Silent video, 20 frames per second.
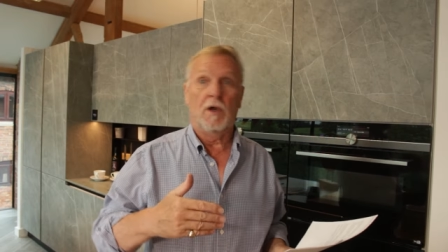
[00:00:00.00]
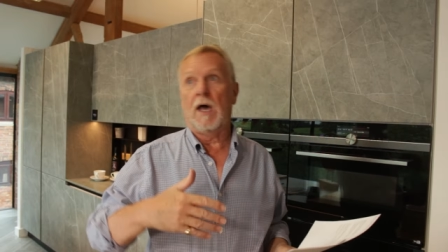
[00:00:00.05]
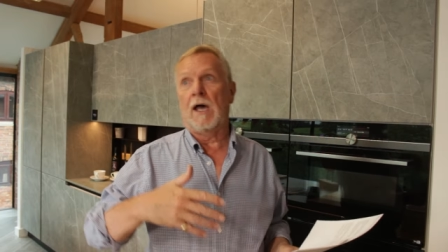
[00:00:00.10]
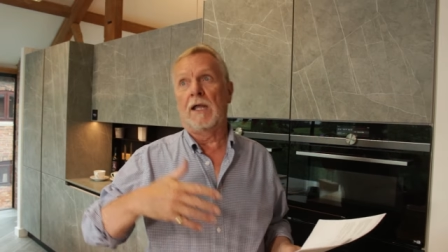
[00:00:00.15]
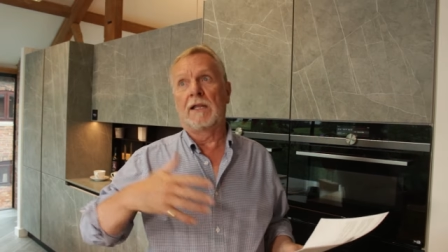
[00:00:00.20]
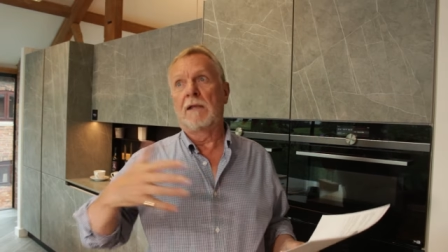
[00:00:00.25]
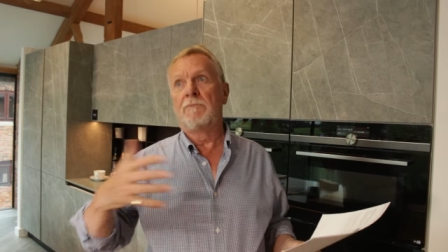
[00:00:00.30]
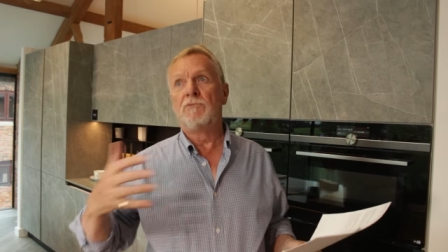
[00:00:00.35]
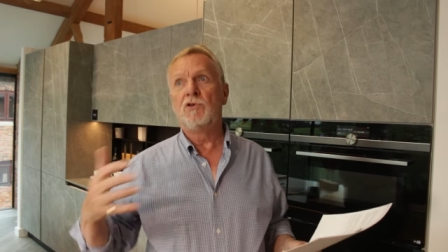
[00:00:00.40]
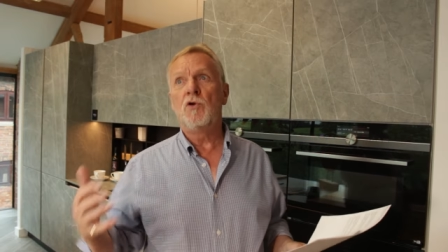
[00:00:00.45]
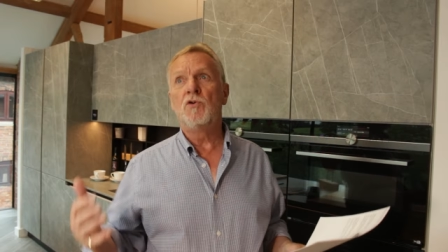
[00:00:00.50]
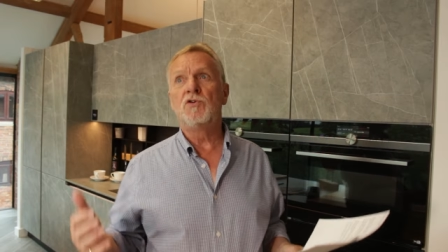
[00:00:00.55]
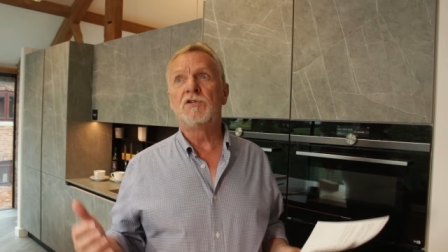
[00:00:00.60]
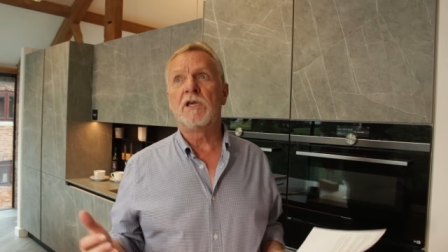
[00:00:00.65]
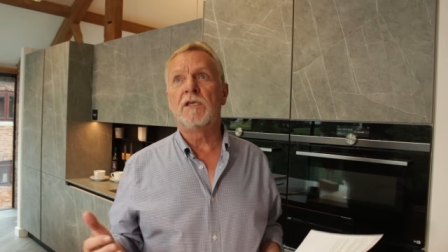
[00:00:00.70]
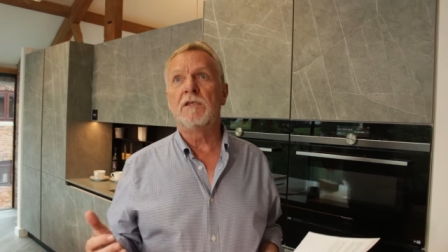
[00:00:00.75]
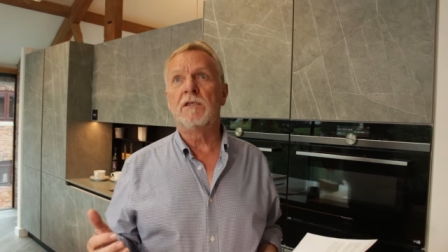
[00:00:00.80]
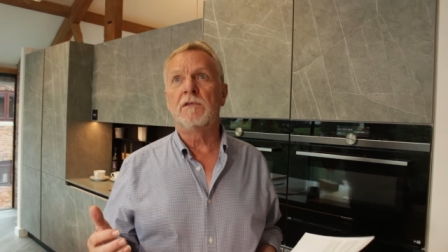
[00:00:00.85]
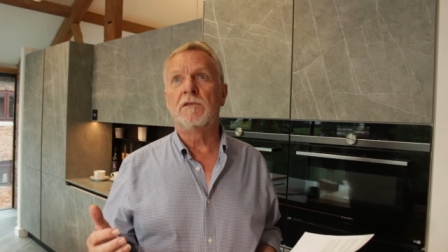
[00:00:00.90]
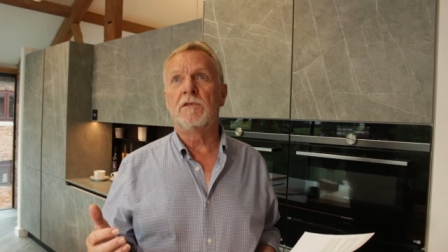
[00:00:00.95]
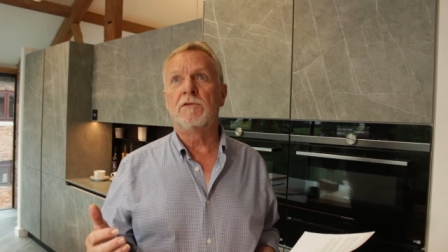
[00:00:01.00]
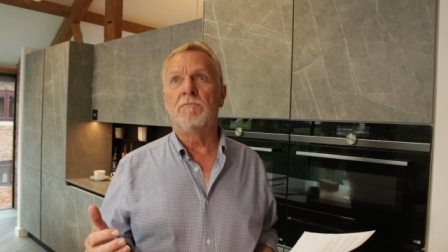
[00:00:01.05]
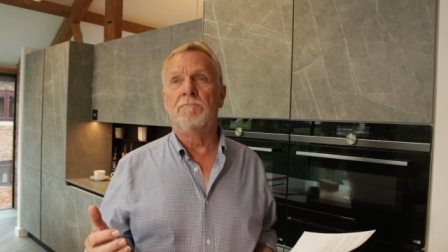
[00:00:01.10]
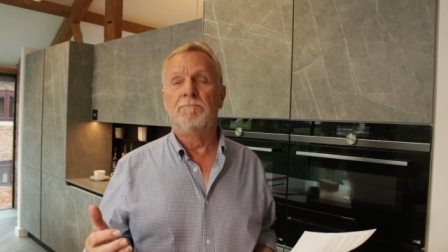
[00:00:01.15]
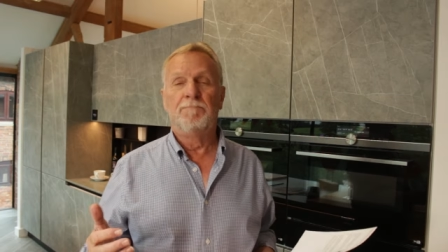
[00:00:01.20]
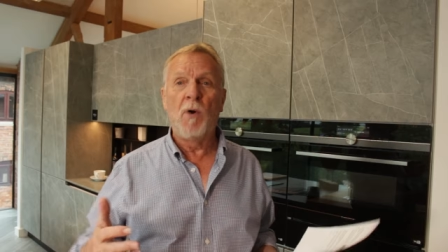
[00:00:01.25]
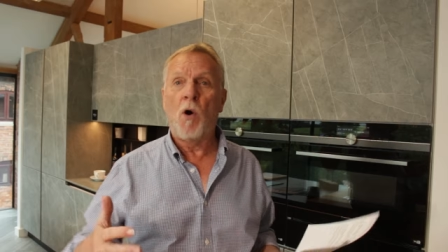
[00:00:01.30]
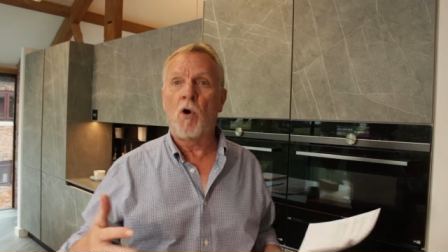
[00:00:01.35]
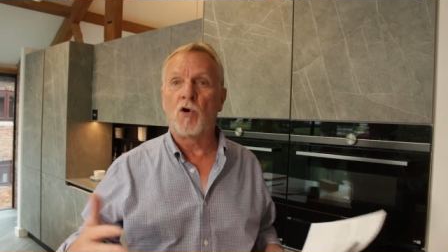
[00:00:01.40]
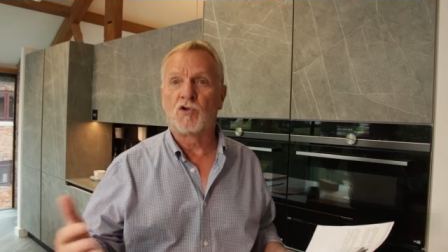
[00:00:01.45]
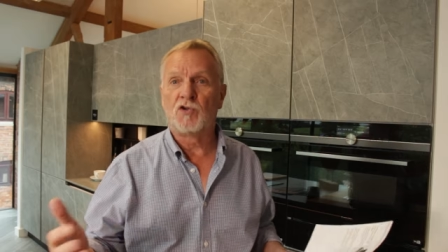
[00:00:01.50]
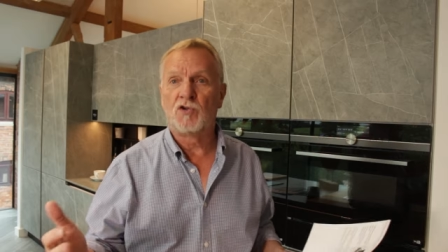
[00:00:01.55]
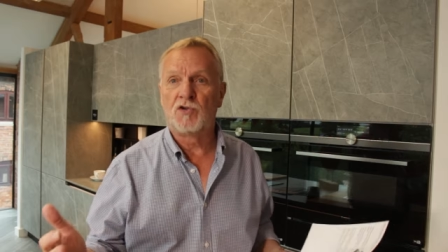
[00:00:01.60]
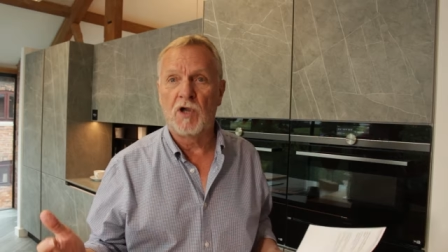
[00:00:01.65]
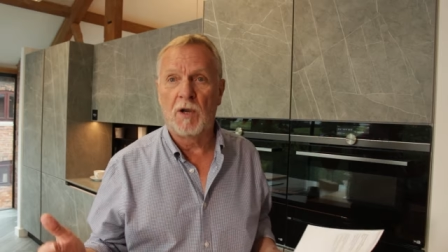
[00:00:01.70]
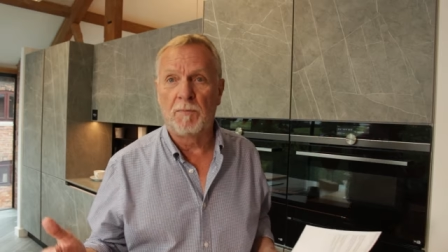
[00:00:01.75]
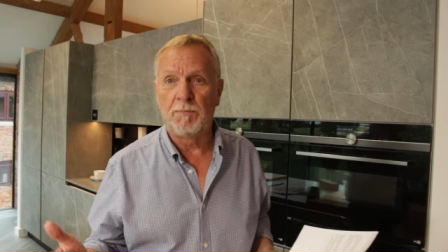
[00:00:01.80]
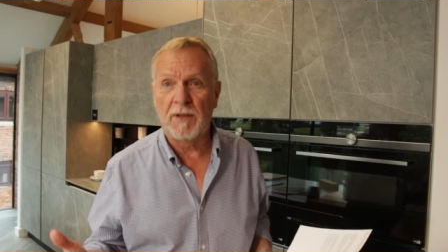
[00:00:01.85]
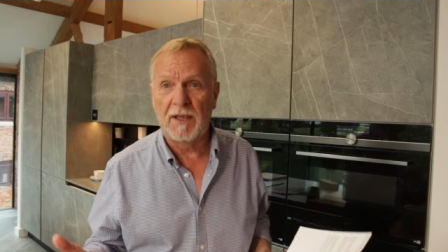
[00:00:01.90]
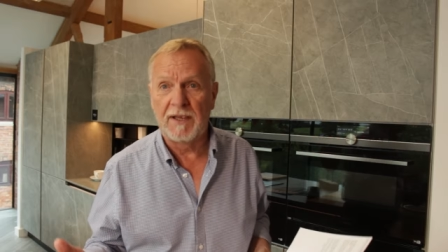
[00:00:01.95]
and I'm using Bosch
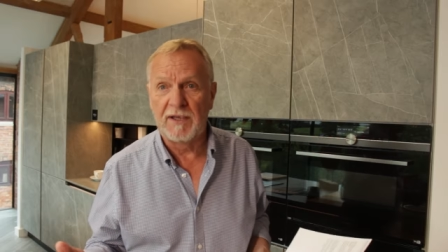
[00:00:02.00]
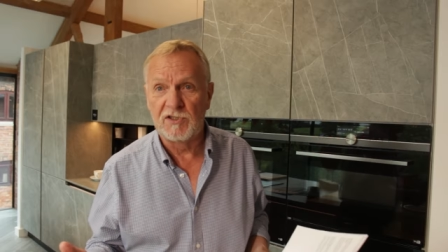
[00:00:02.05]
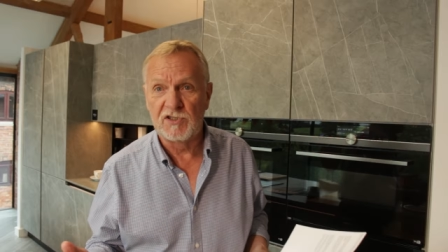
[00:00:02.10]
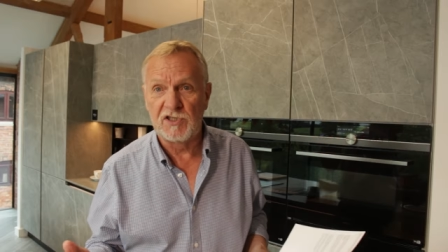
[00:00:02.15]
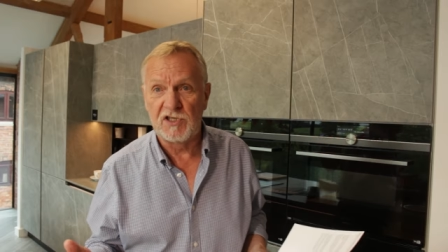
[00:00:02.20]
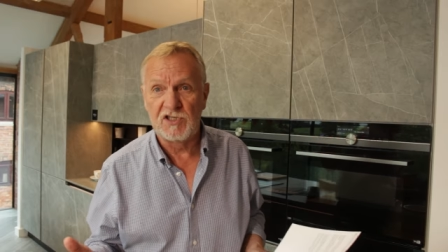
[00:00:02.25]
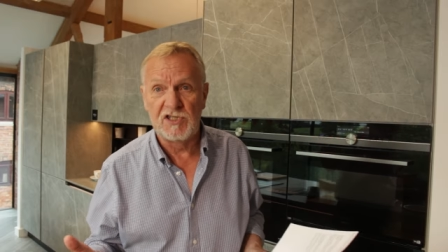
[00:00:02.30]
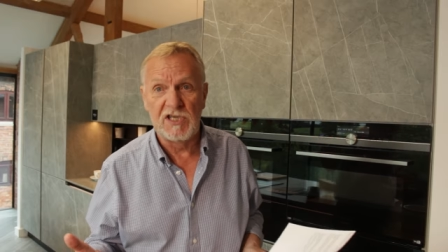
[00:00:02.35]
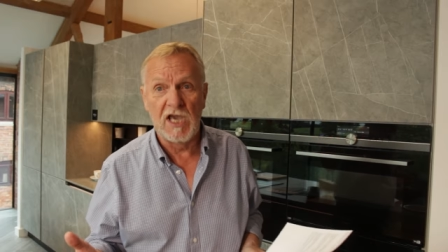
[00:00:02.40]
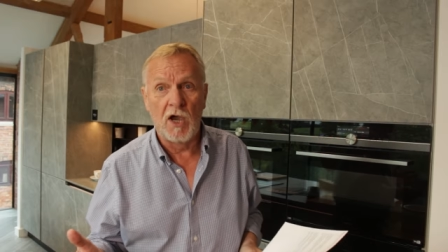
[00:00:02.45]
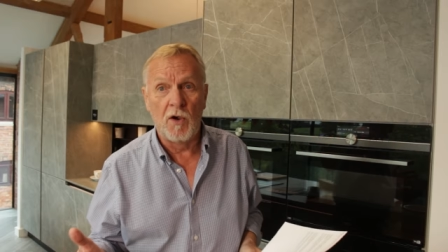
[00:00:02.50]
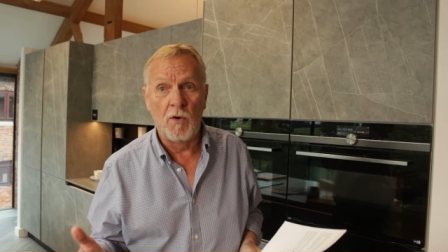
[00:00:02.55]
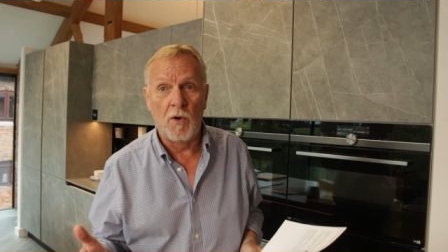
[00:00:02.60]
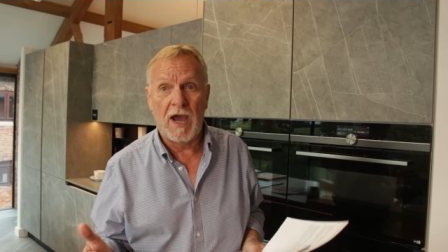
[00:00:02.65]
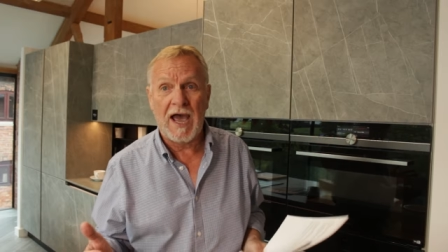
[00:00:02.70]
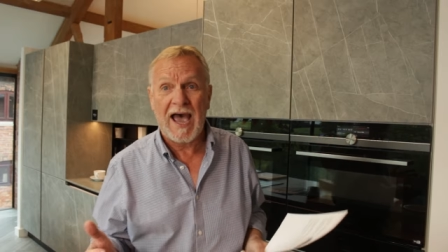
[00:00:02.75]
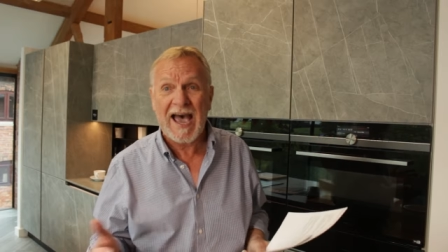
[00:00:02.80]
appliances now